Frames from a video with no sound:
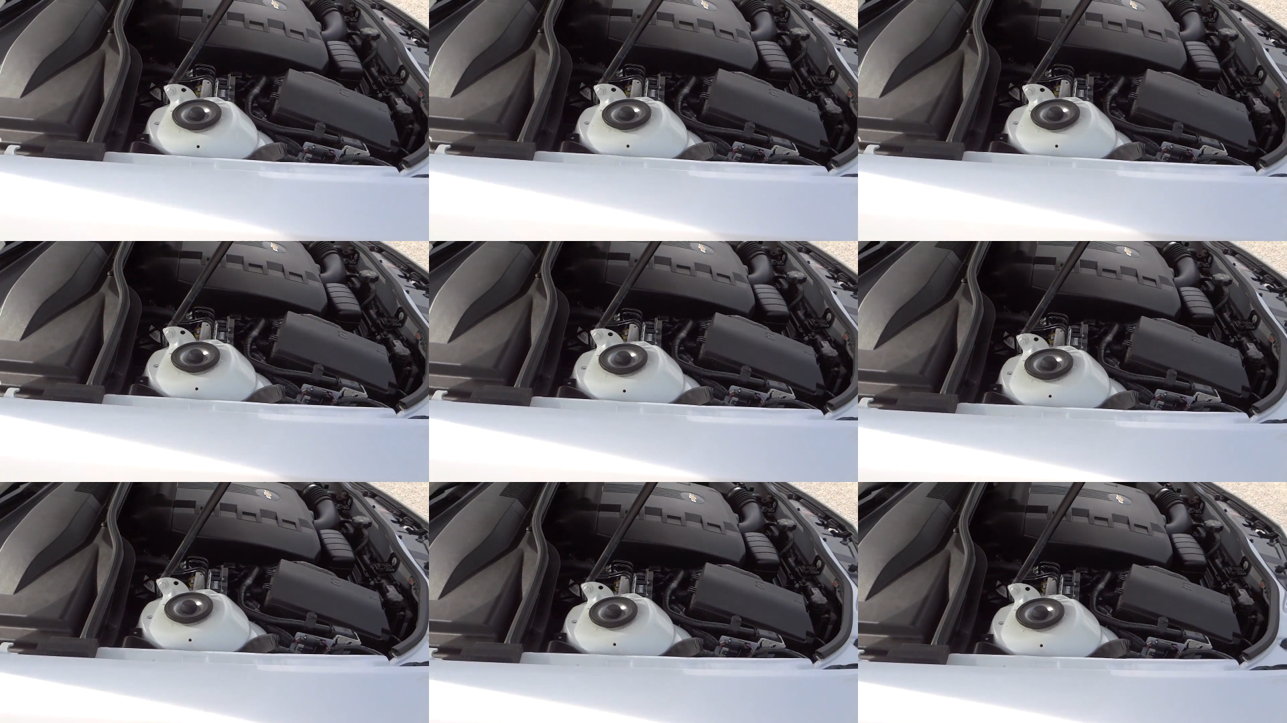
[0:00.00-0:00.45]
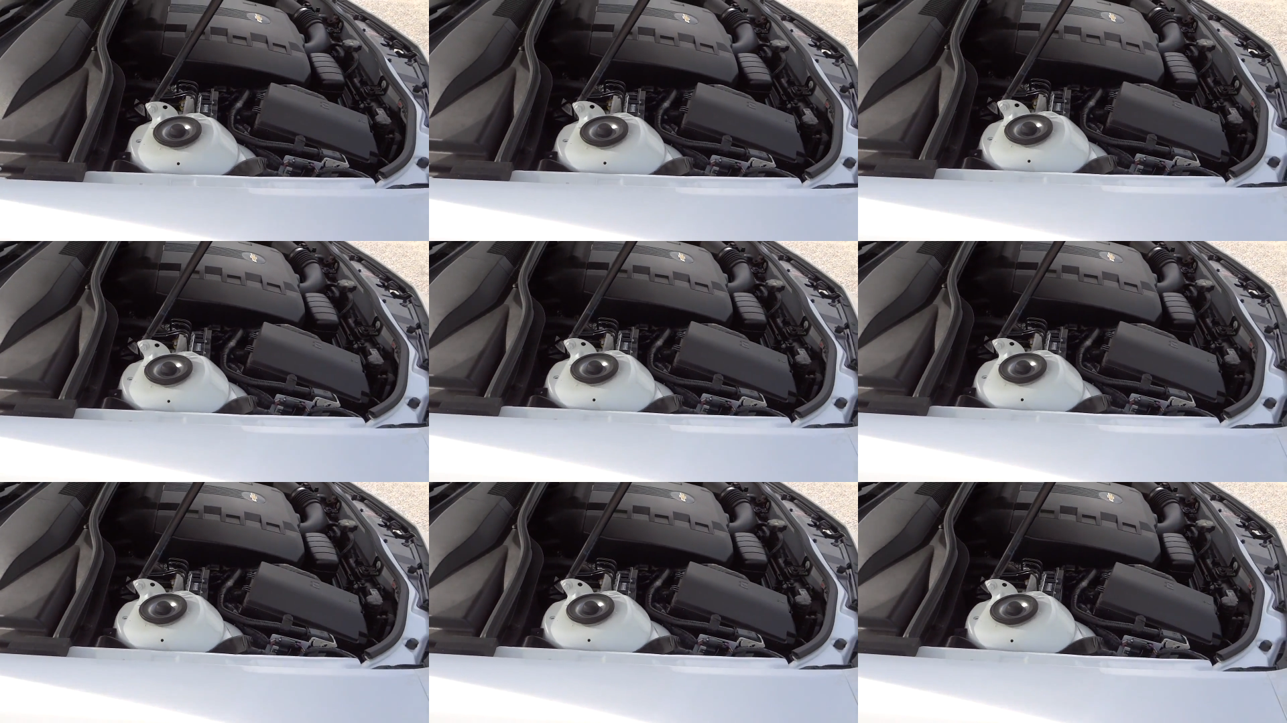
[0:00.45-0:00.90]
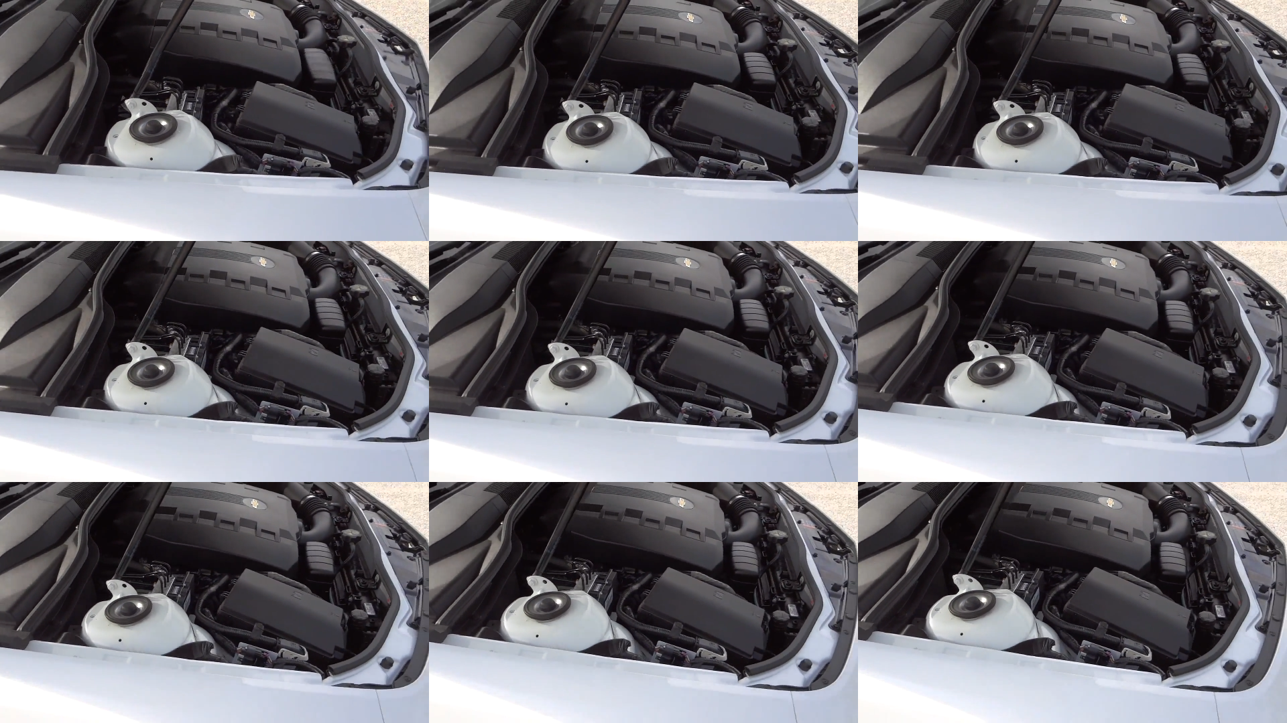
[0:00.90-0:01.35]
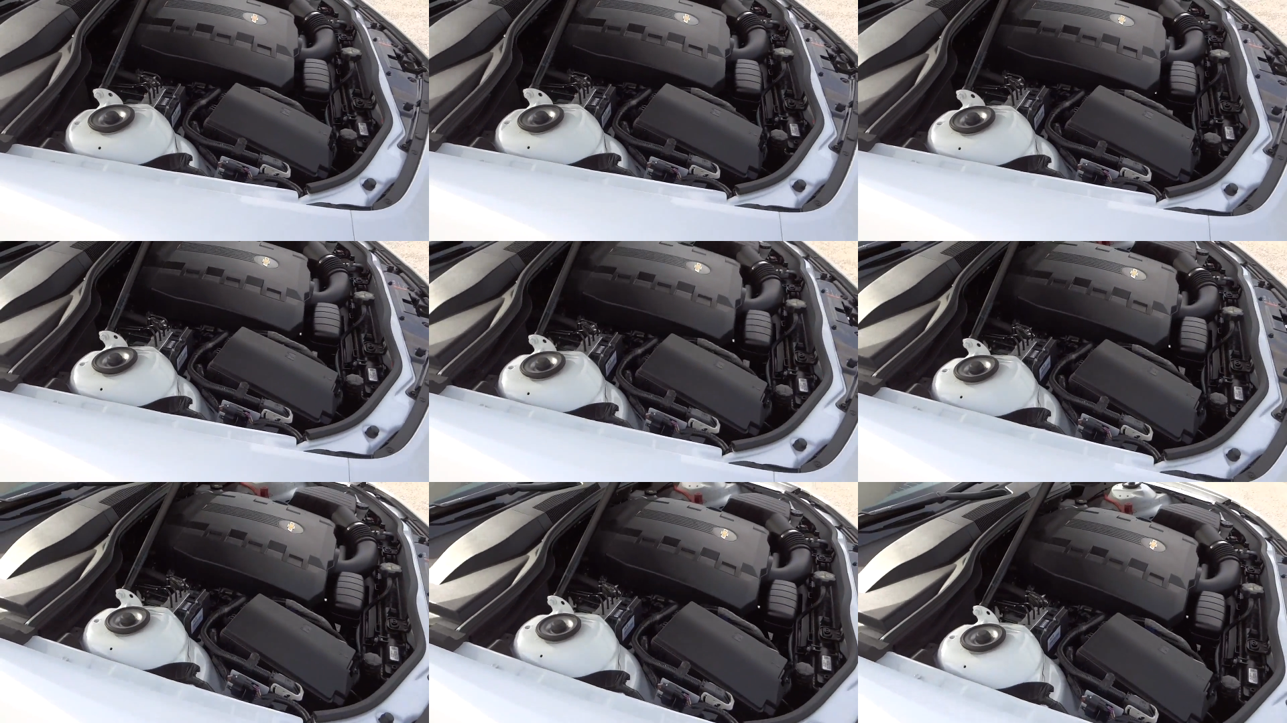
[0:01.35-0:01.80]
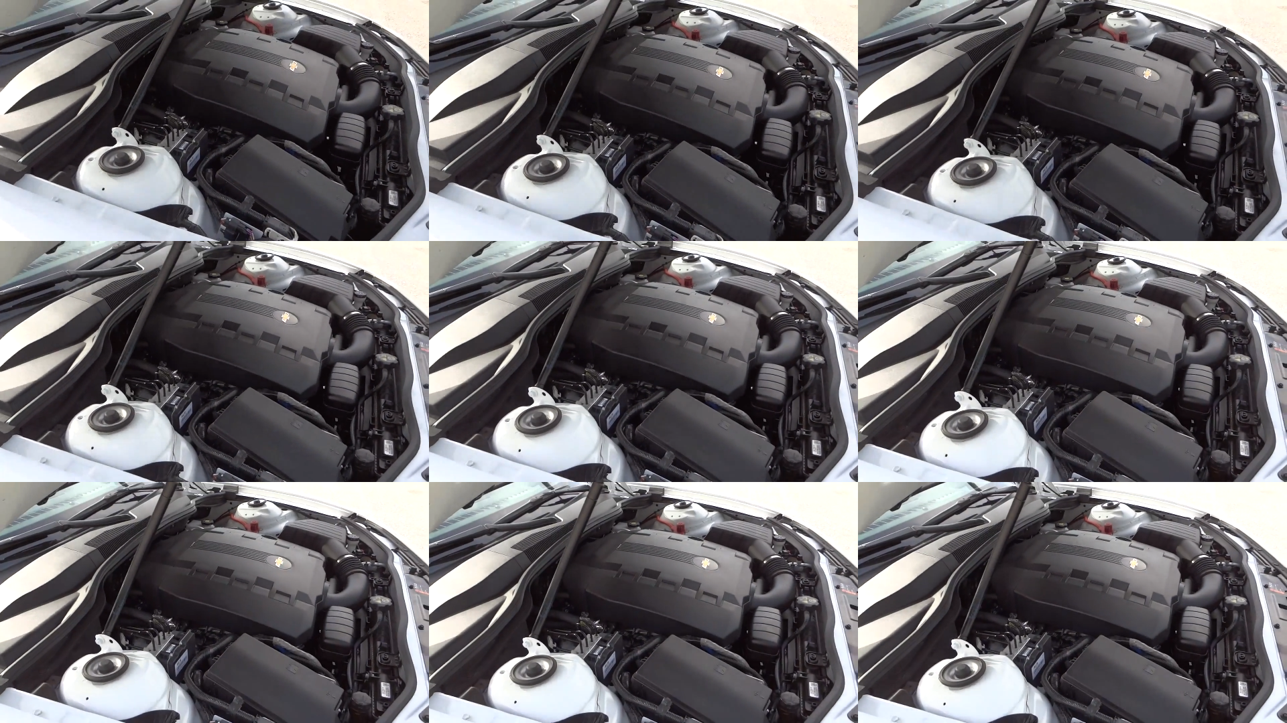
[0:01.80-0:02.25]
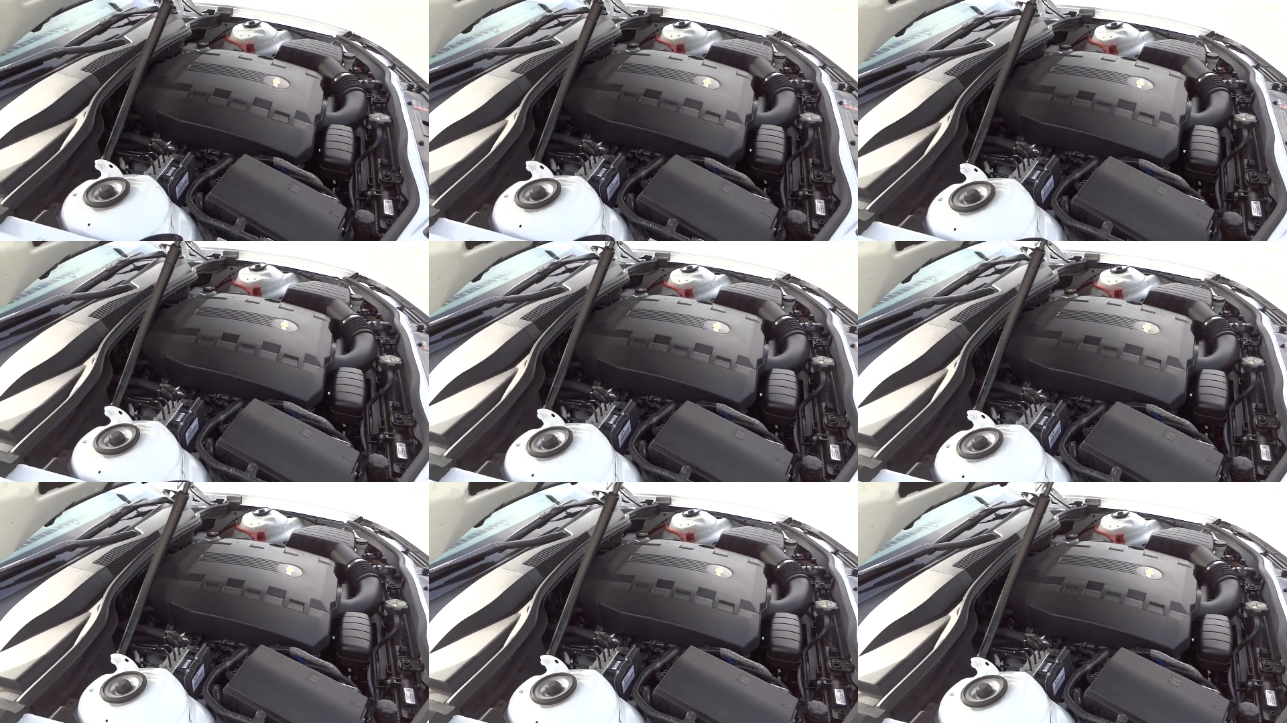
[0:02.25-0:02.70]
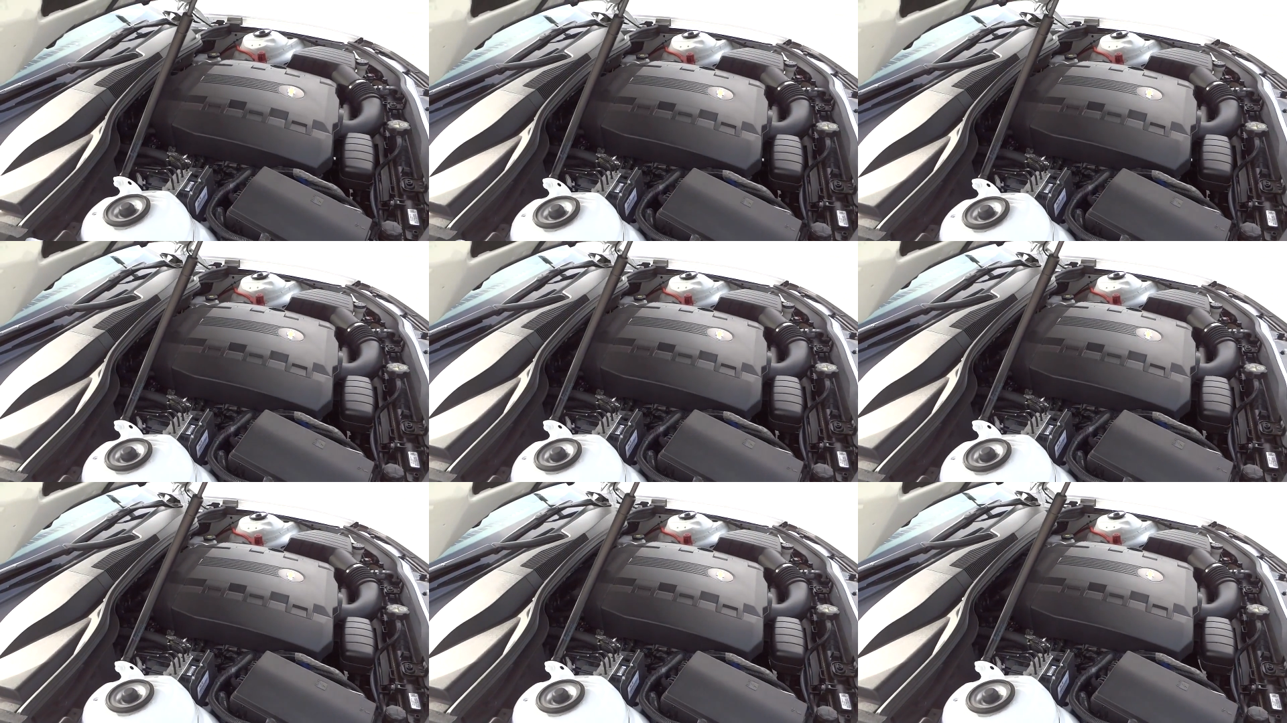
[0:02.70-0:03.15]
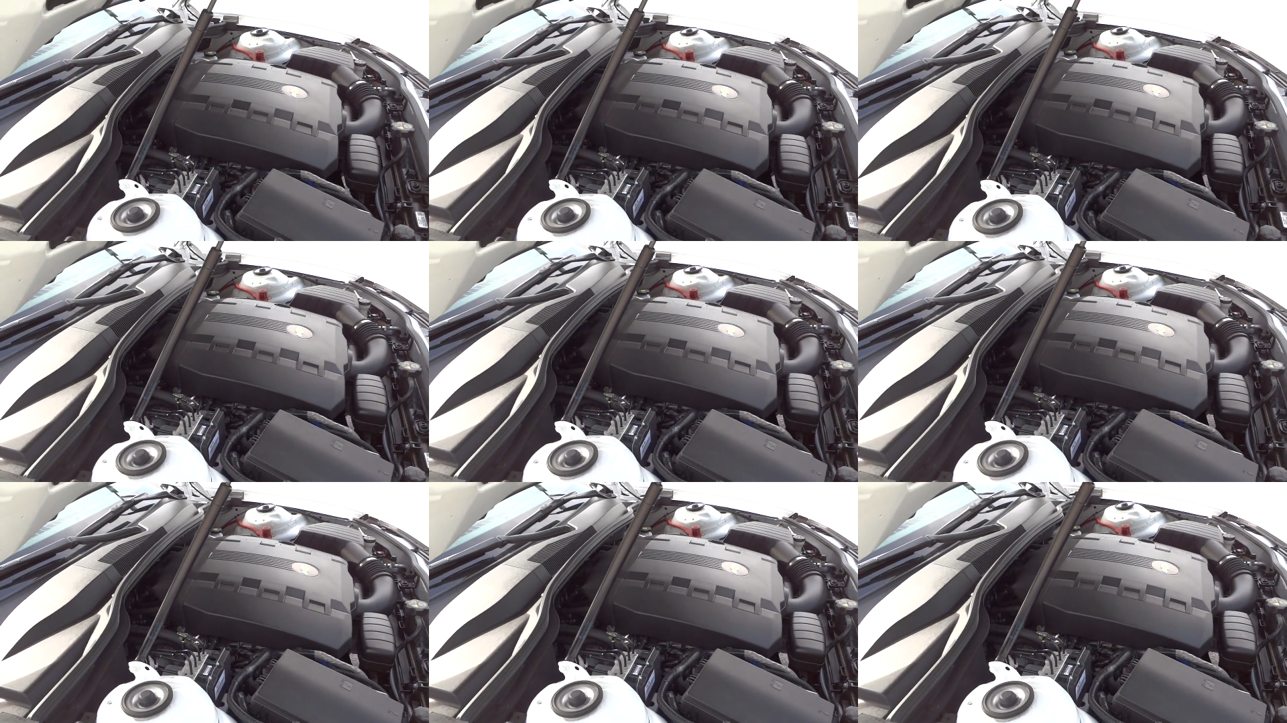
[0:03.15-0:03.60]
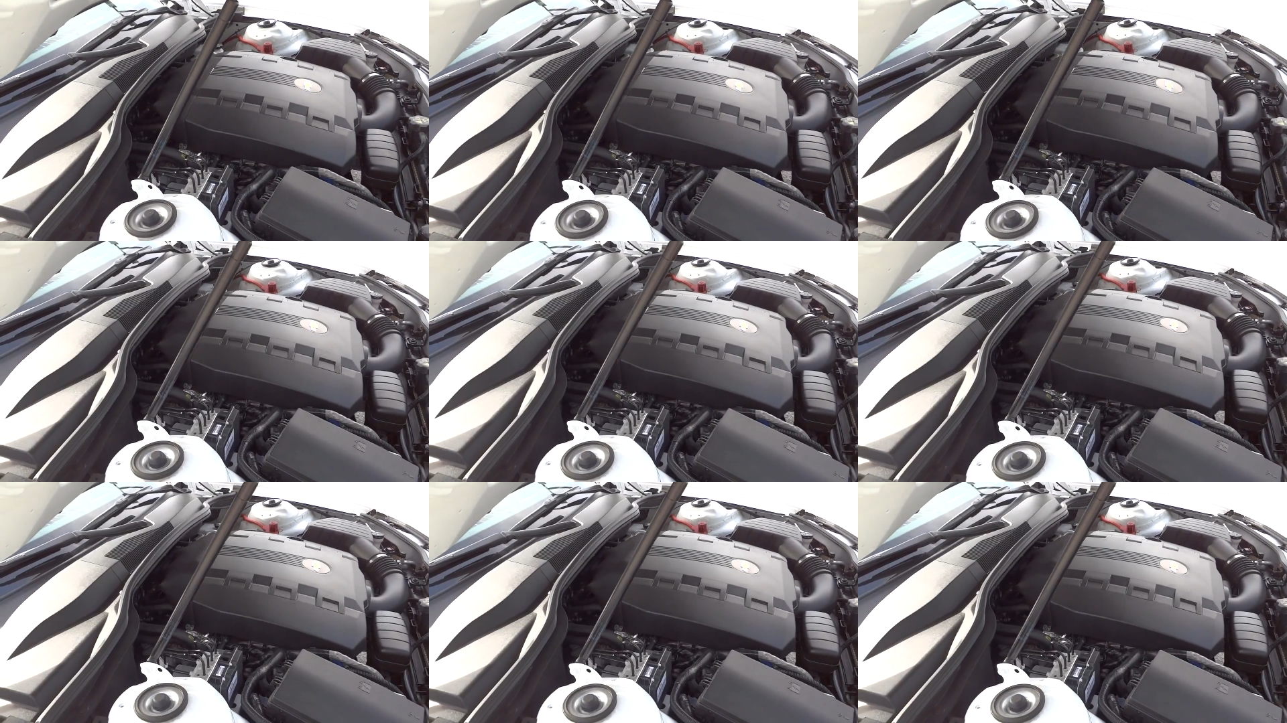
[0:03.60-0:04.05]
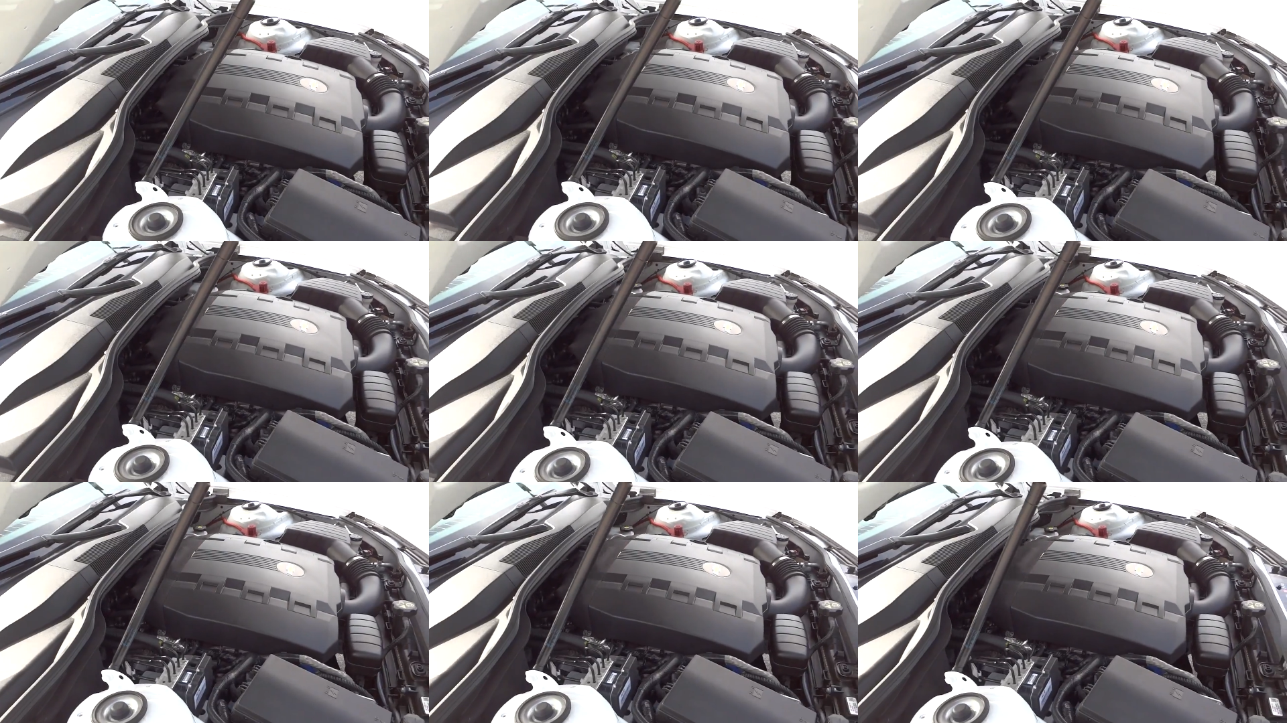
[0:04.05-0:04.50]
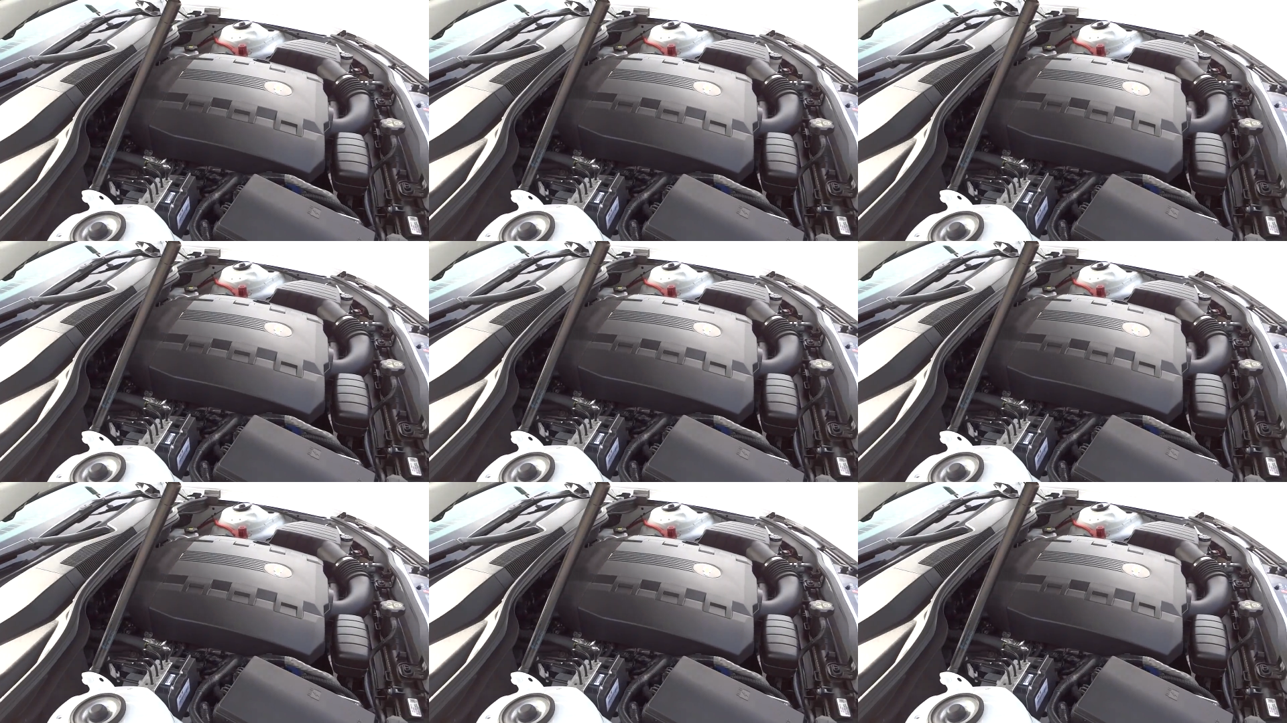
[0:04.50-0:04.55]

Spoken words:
No face is visible, so there are no lips to read.